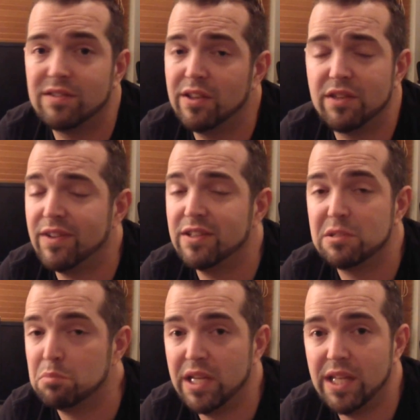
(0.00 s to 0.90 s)
the
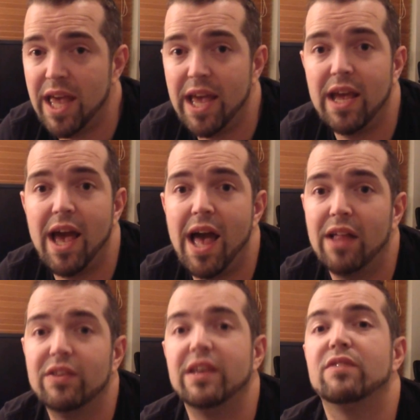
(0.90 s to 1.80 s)
defender's bleeding,
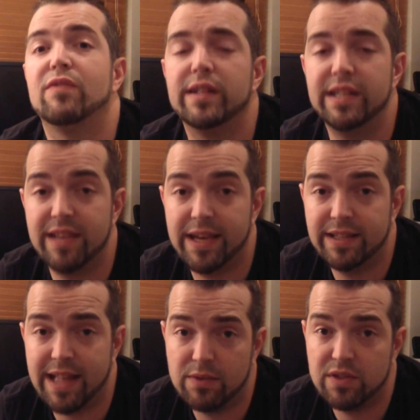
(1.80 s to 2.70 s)
and he's finally
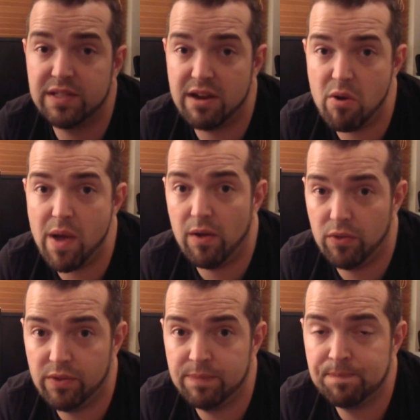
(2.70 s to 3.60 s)
taken down to 0 health.